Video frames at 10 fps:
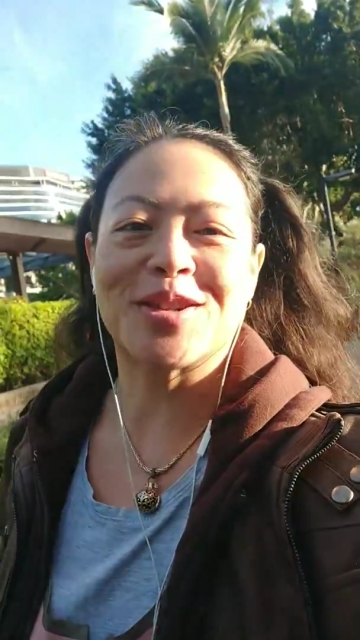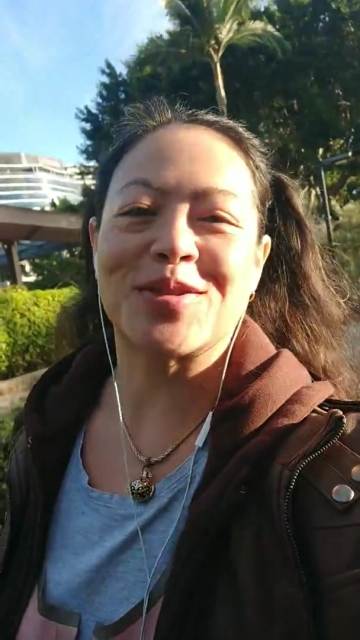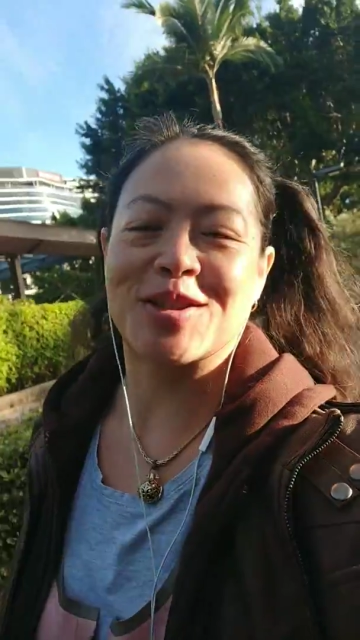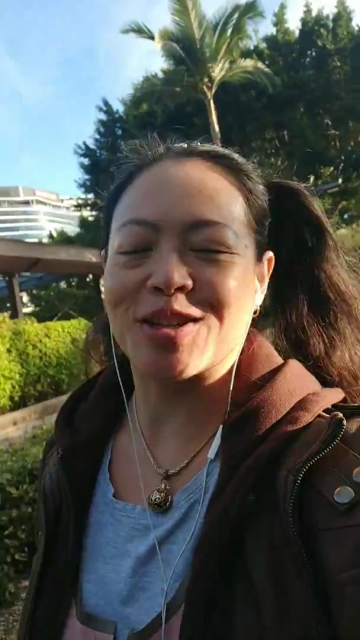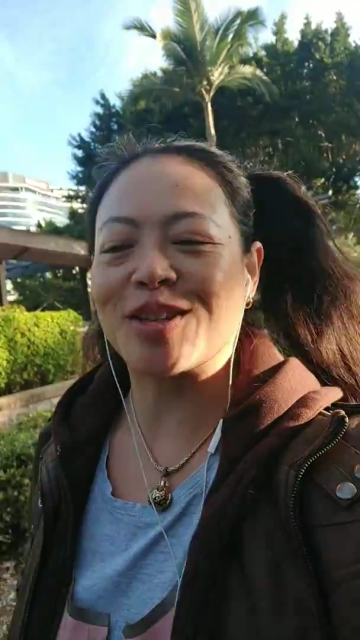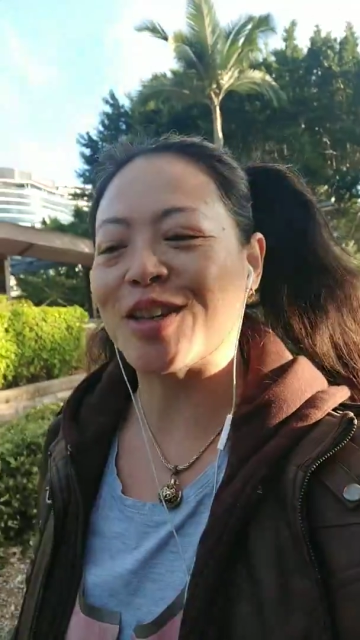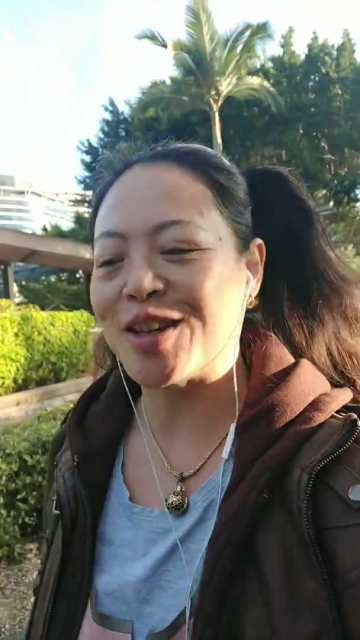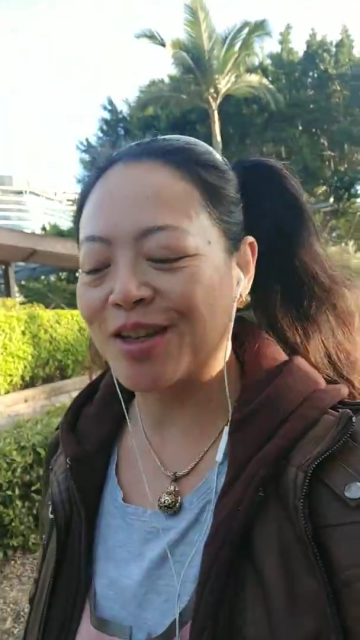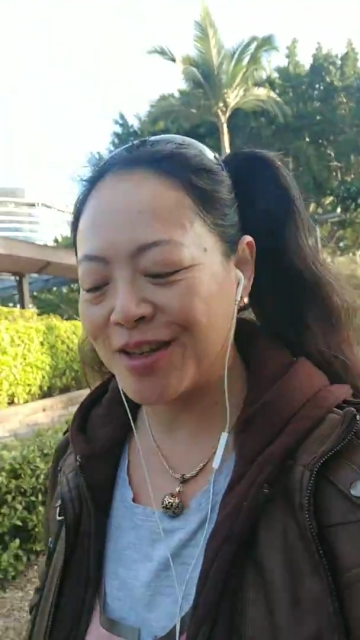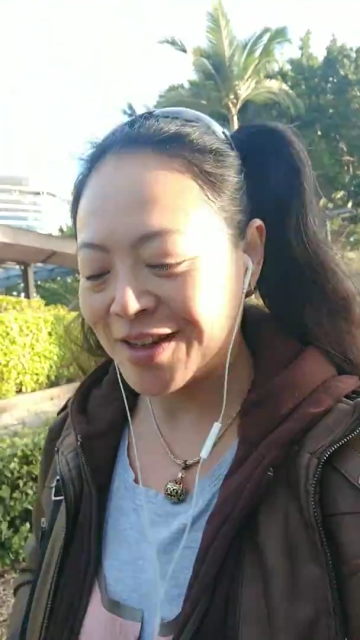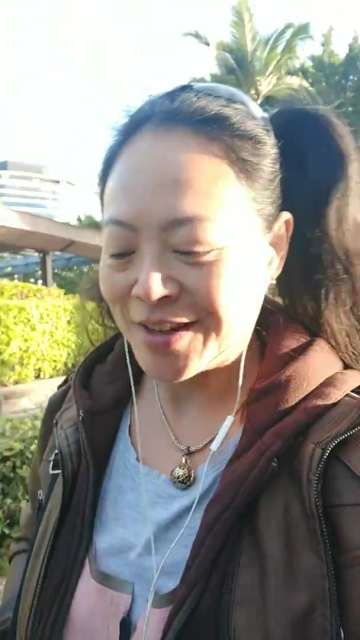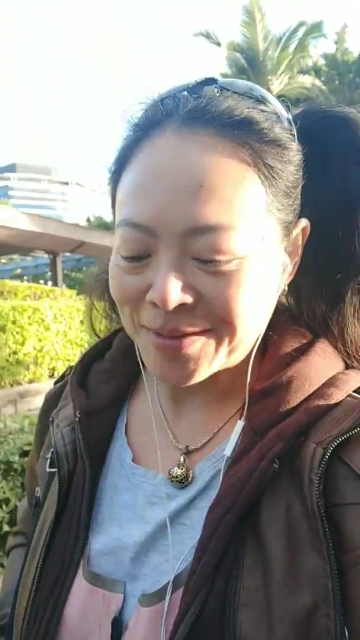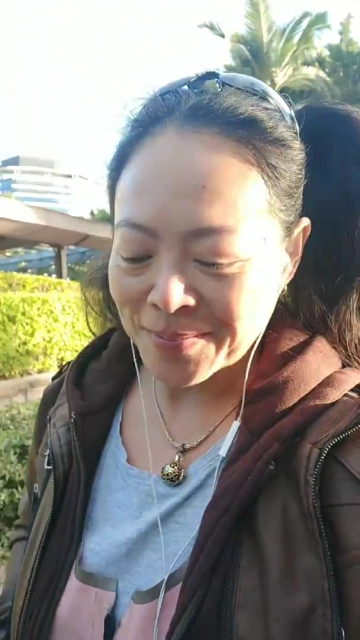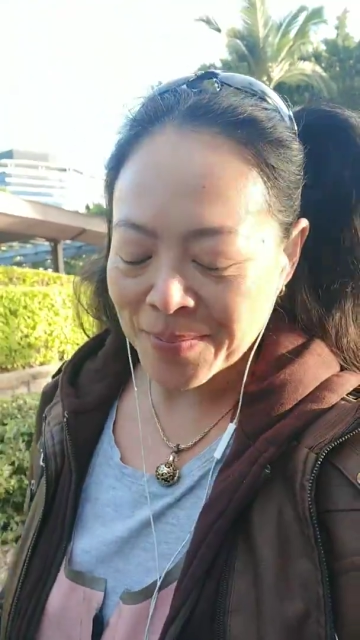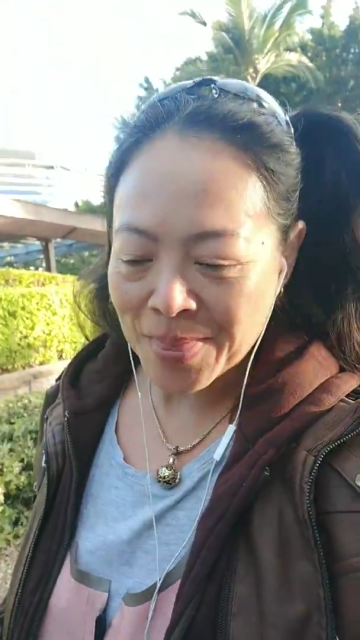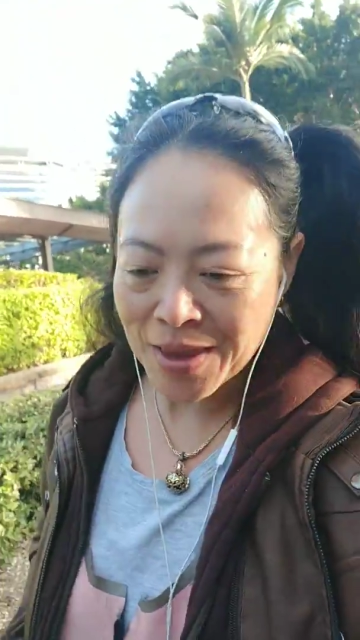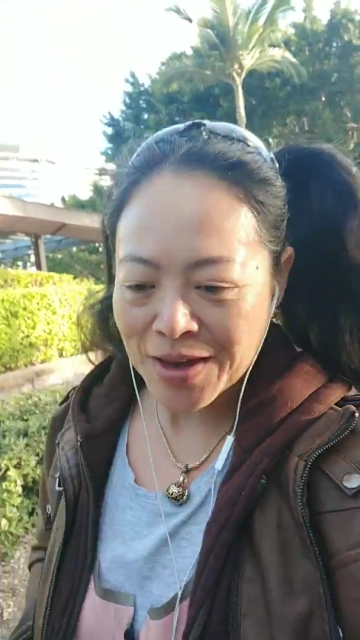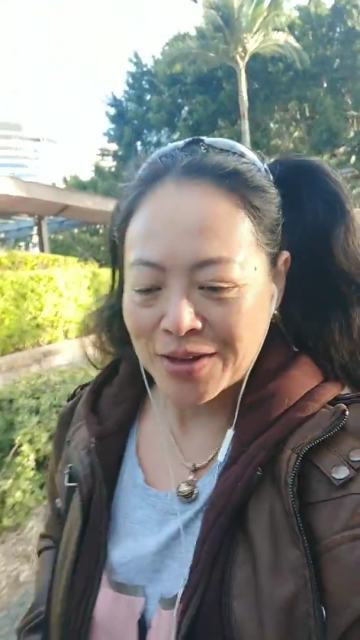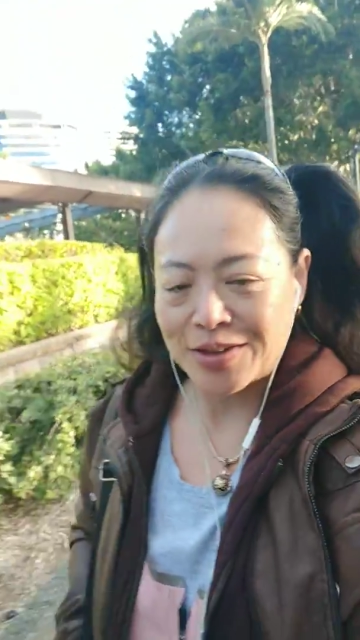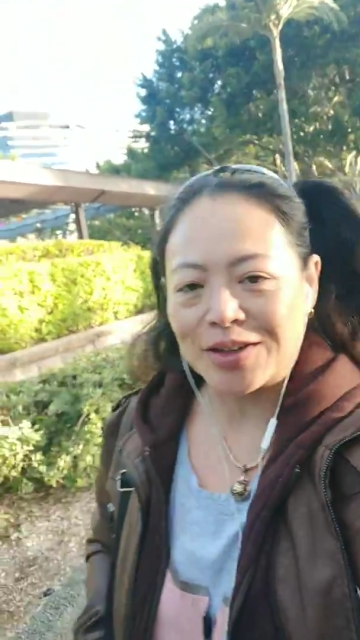Inquisition.
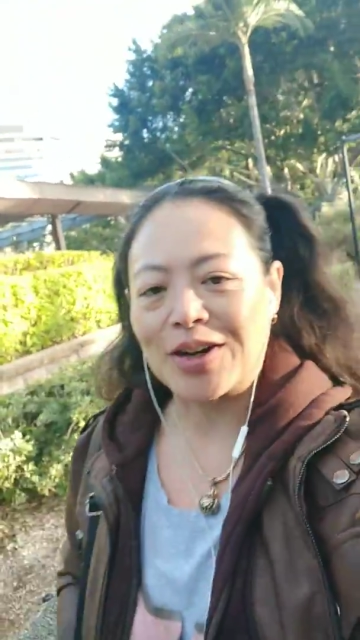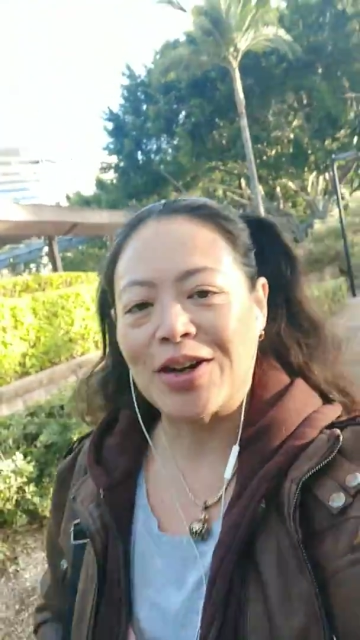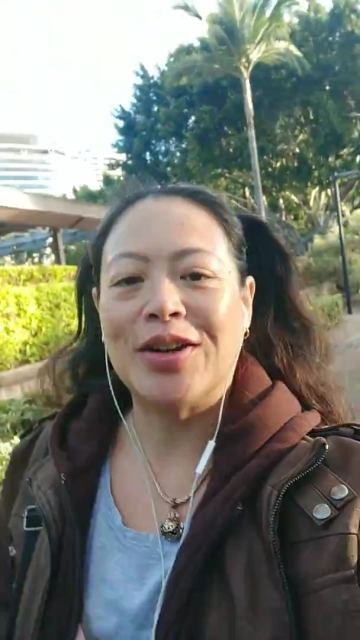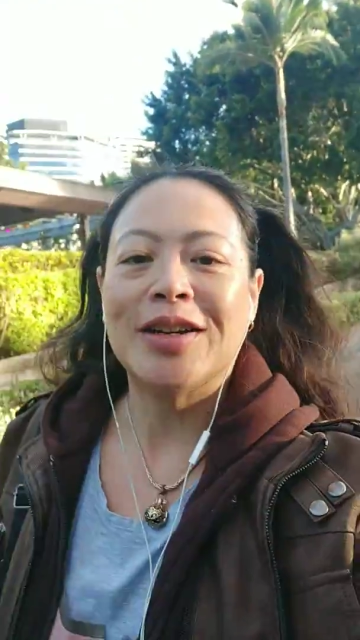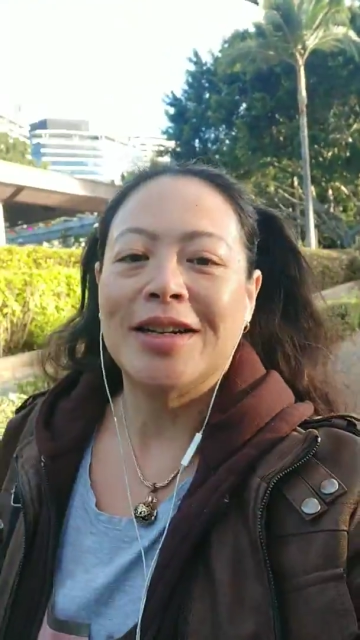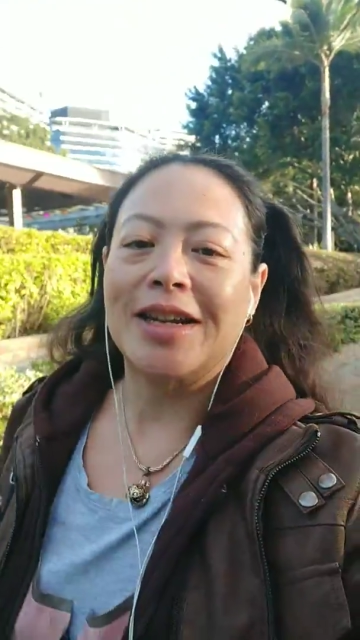So,